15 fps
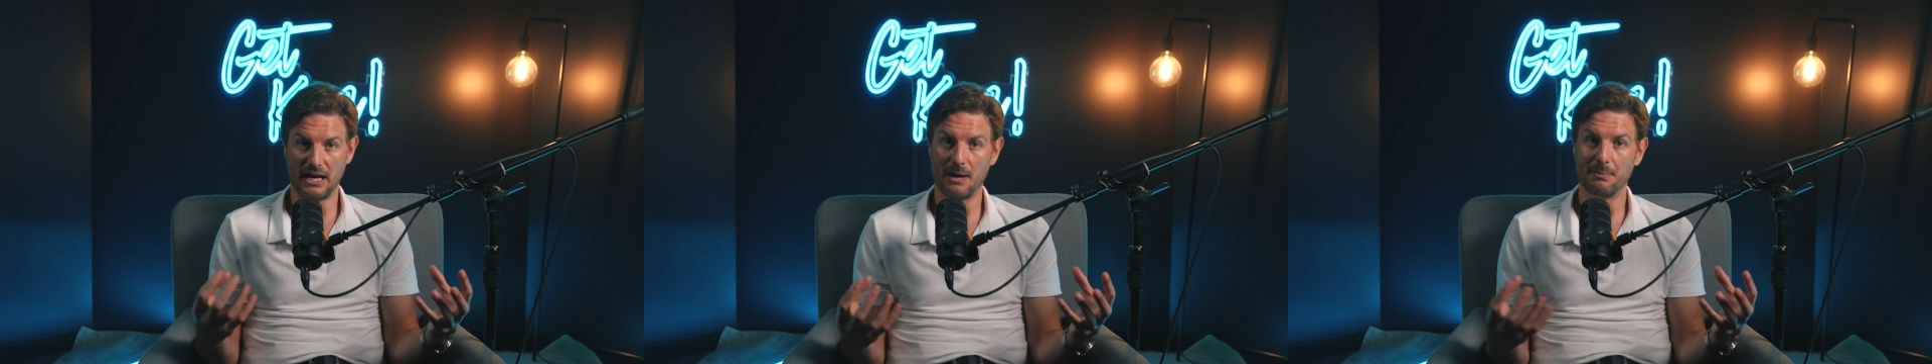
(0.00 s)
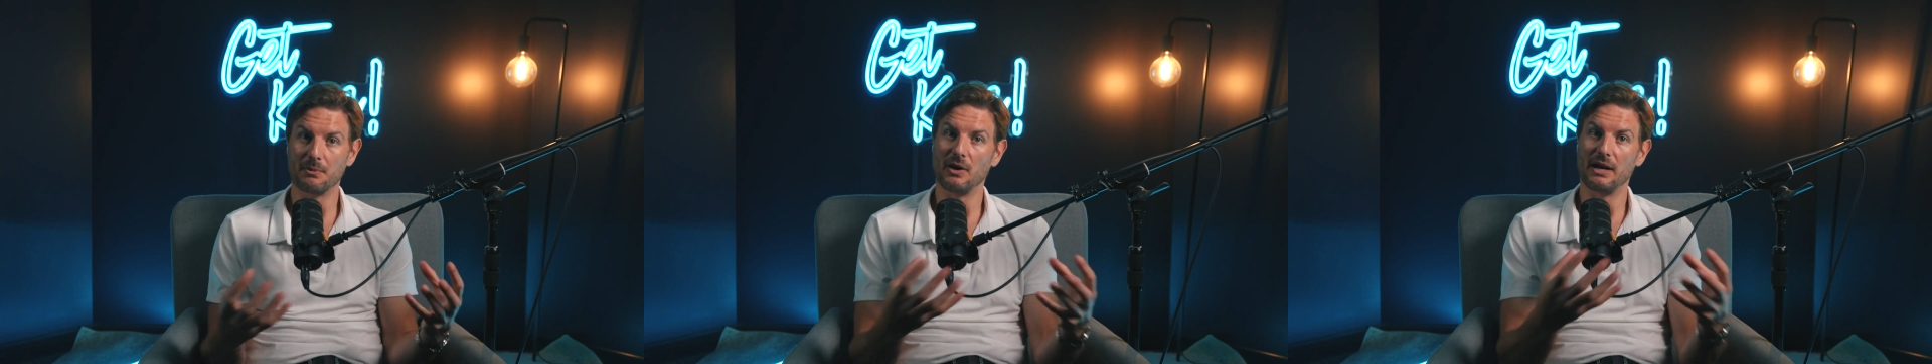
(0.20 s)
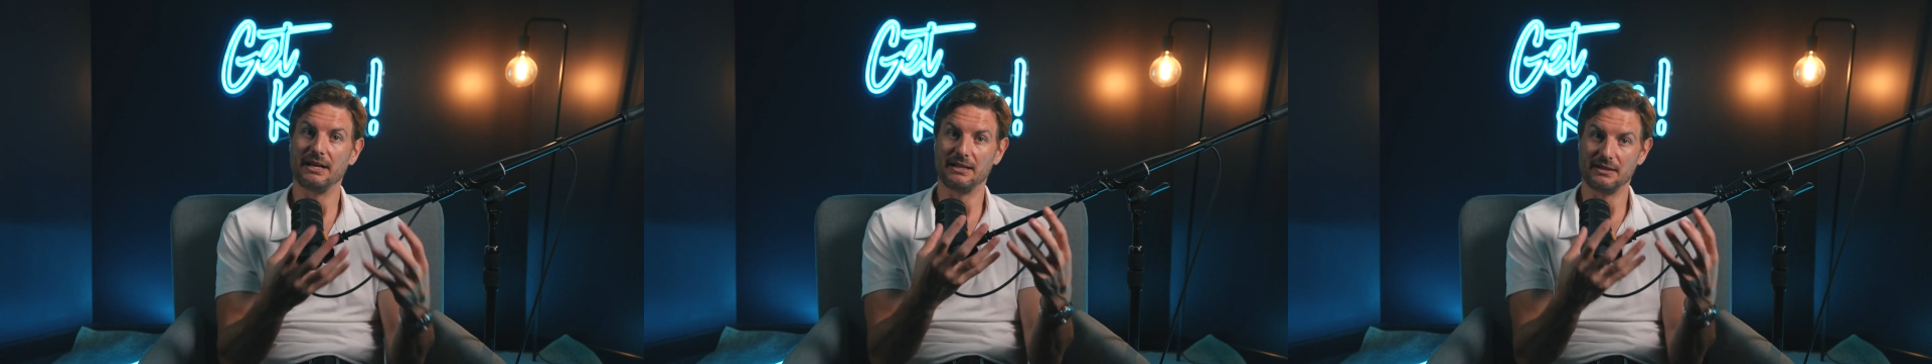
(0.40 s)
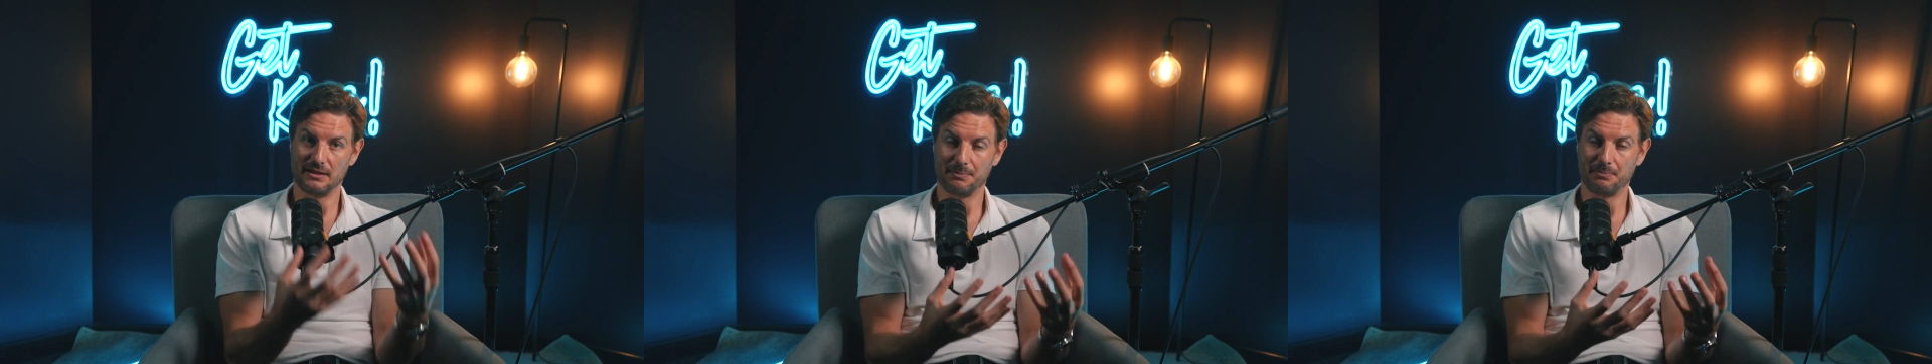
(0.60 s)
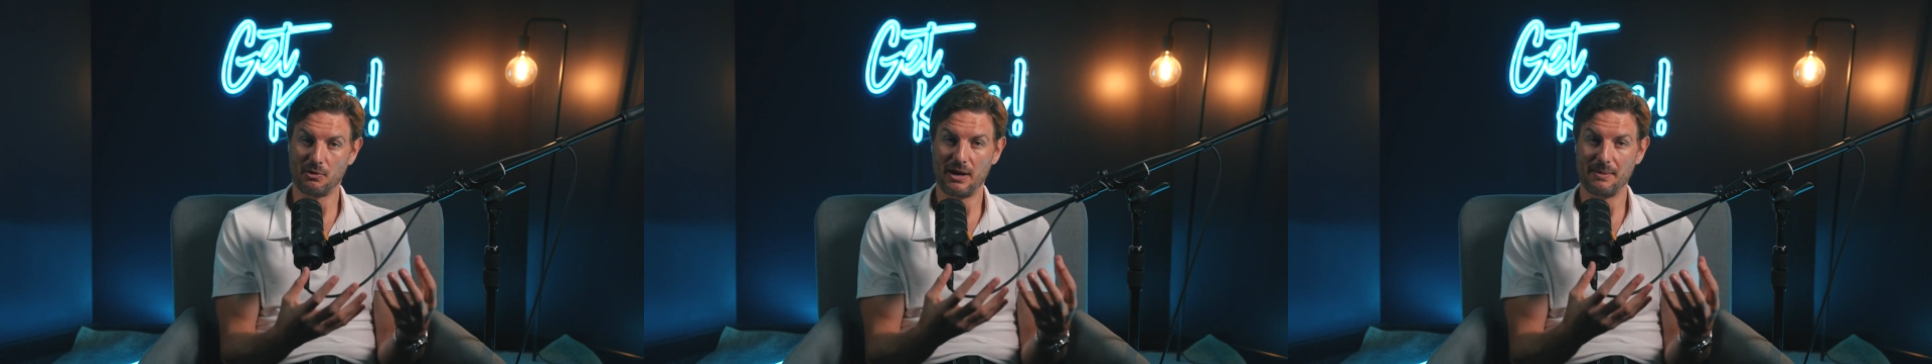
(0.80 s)
upgrading the
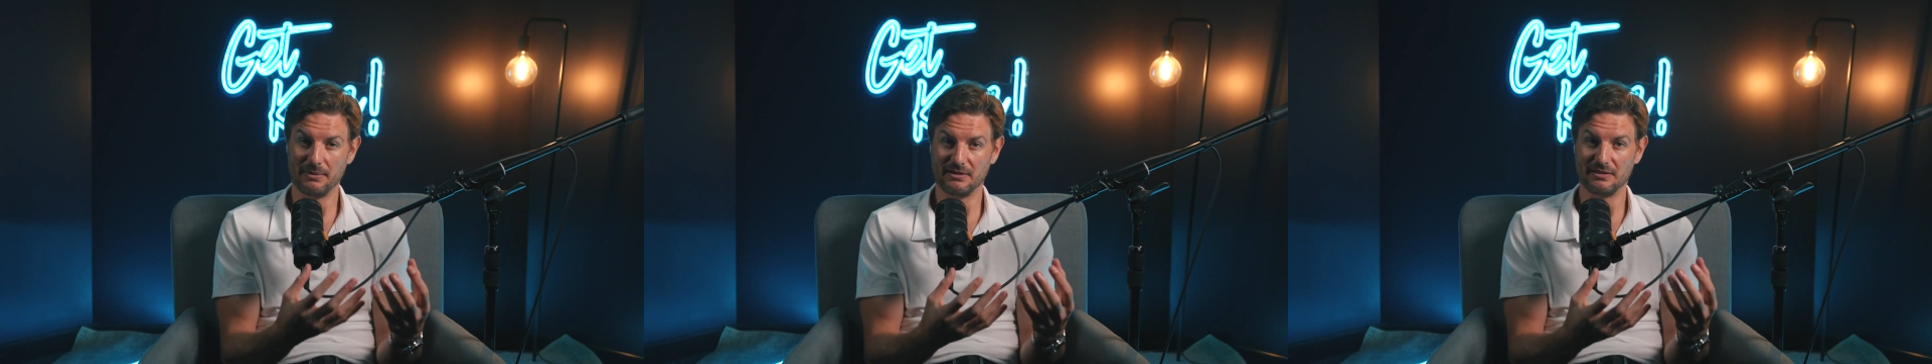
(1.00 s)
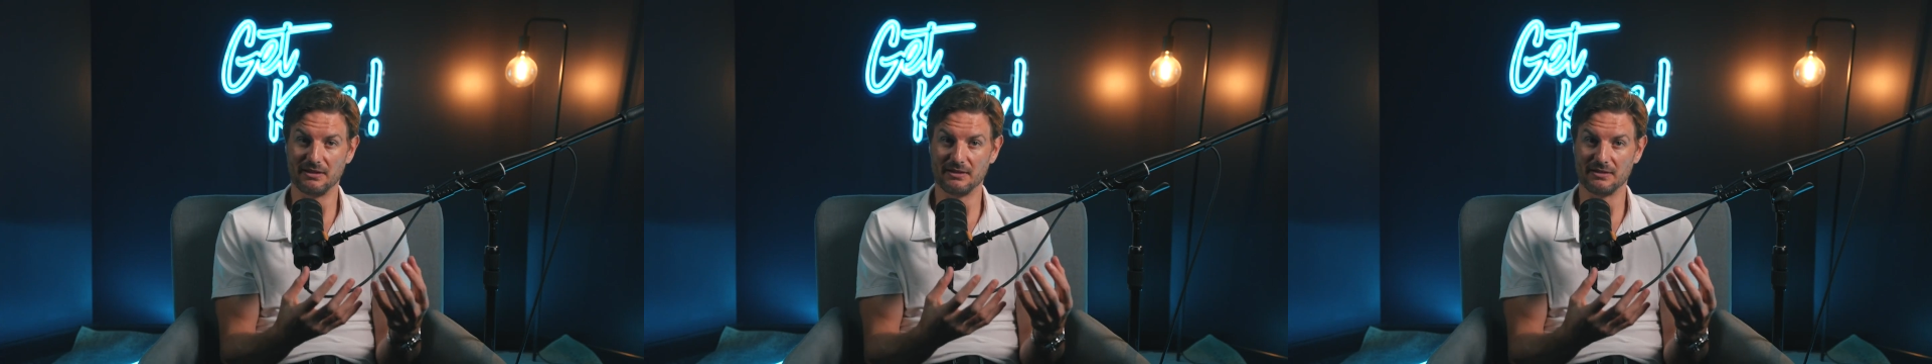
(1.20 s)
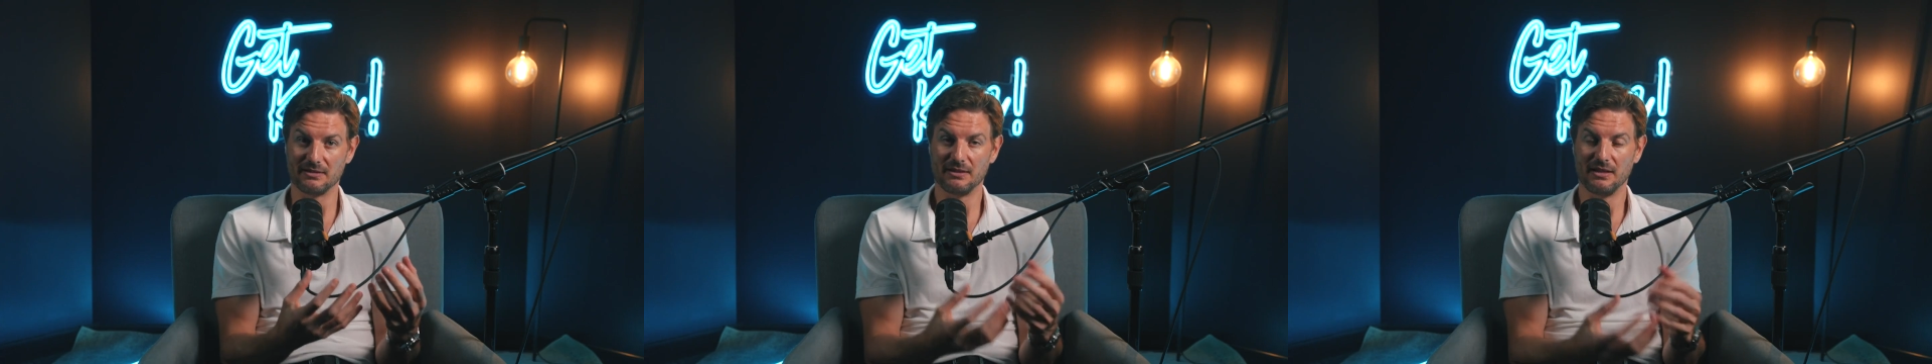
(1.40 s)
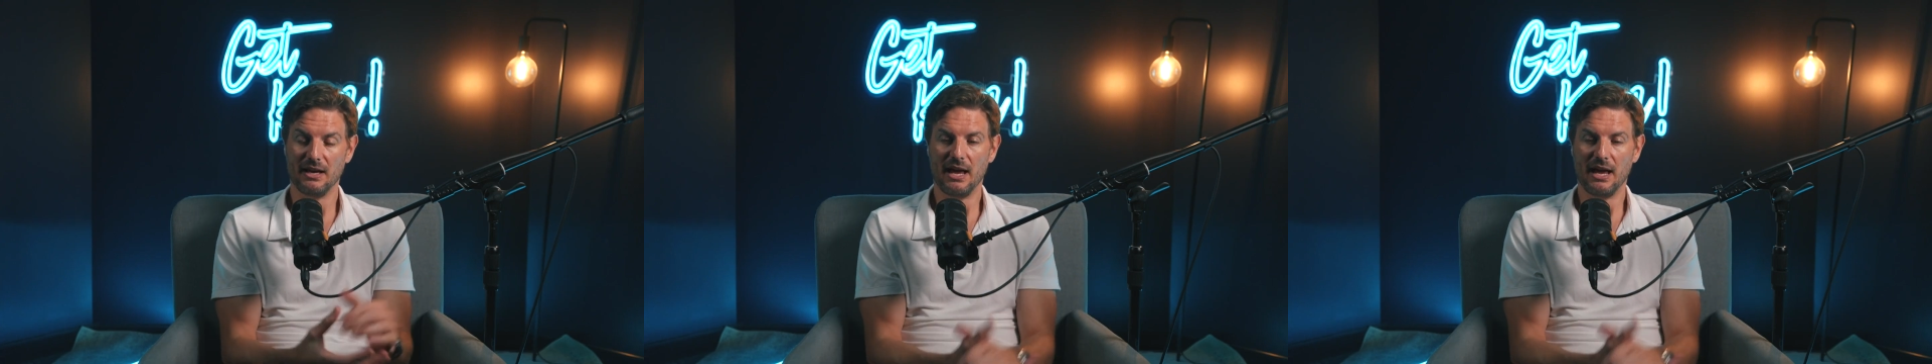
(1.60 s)
premises.